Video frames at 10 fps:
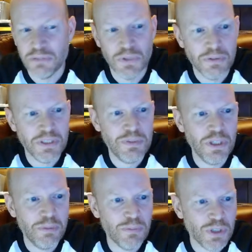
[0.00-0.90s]
Well, this be a
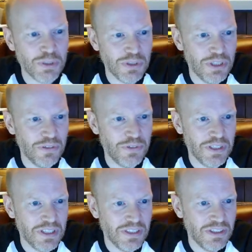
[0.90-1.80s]
little bit more specific
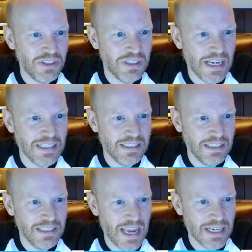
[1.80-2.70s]
than
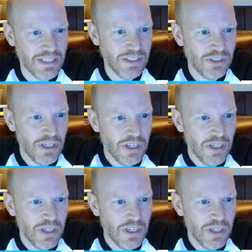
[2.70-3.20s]
1990s.